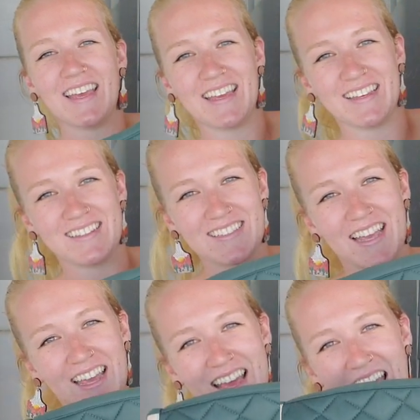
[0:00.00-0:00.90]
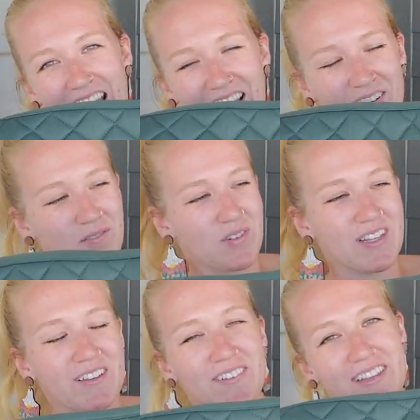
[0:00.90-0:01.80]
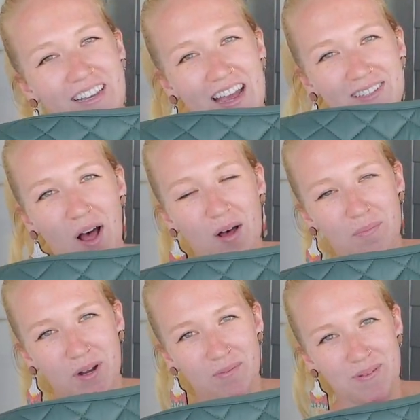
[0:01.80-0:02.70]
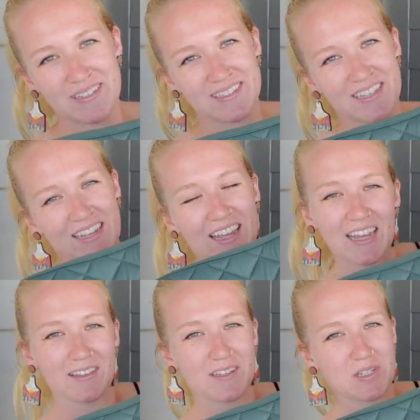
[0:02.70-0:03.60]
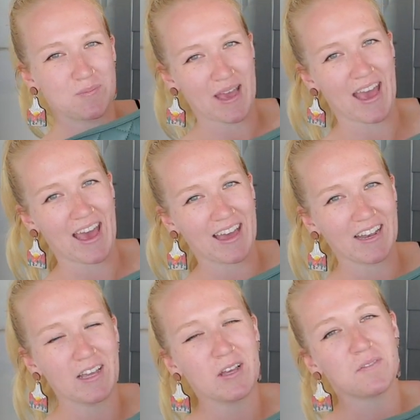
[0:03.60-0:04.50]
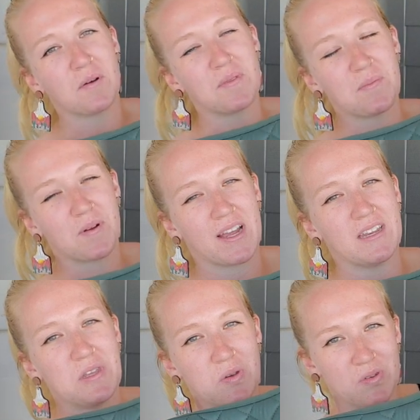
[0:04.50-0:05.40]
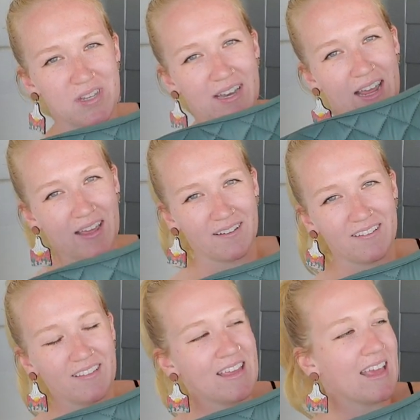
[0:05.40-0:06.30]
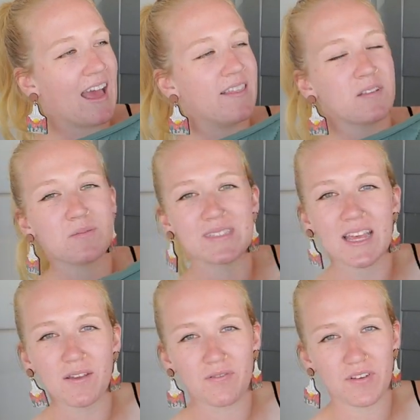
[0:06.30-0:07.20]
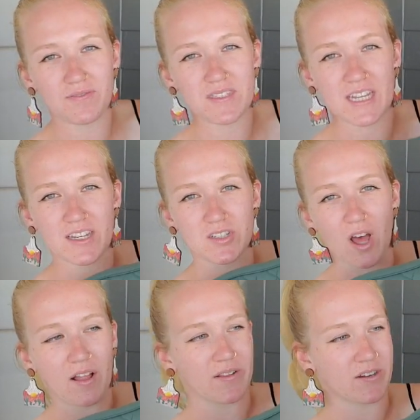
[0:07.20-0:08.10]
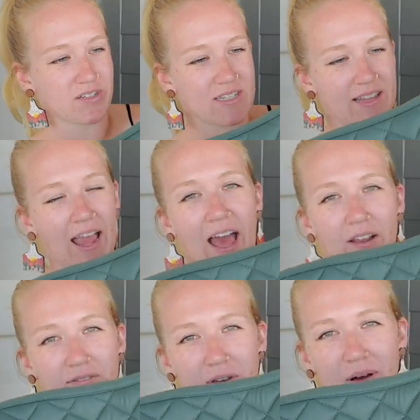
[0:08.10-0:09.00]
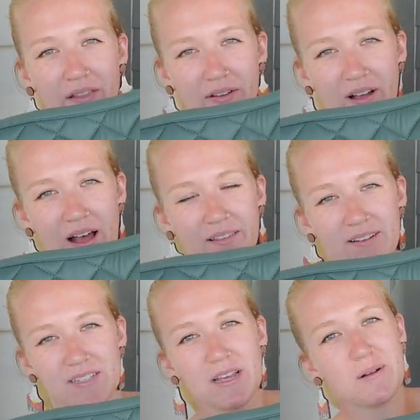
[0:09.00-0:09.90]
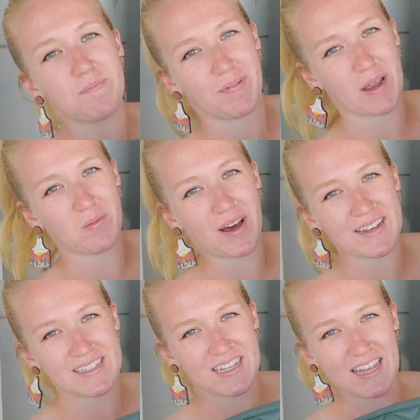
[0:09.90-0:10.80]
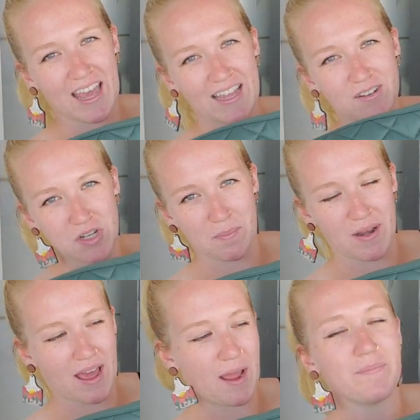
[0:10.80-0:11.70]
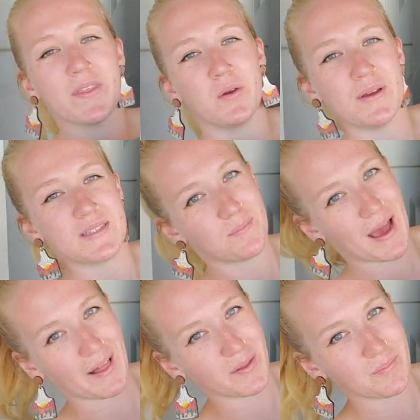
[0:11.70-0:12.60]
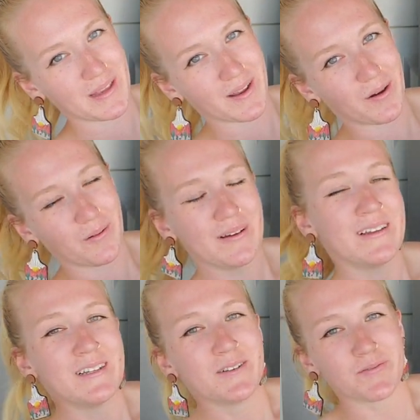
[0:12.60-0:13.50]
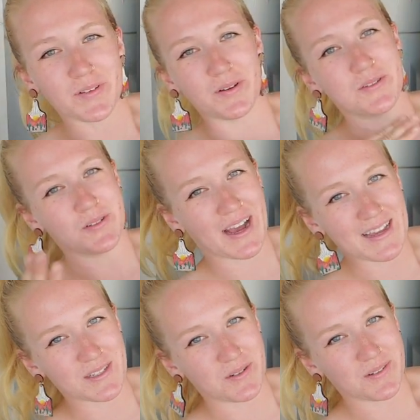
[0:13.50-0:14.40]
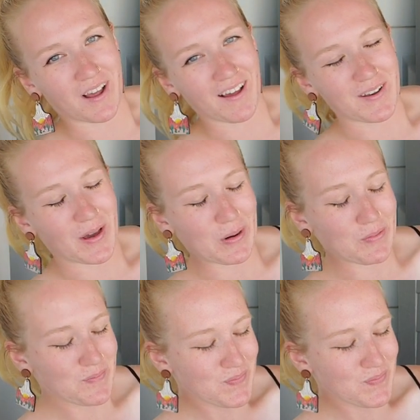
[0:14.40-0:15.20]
is a really, really nice all-purpose English pad from the brand Union Hill, and this was like $15. They had a few other colors, but I wanted to get Gemini, who is a Palomino, for those of you guys who do not know.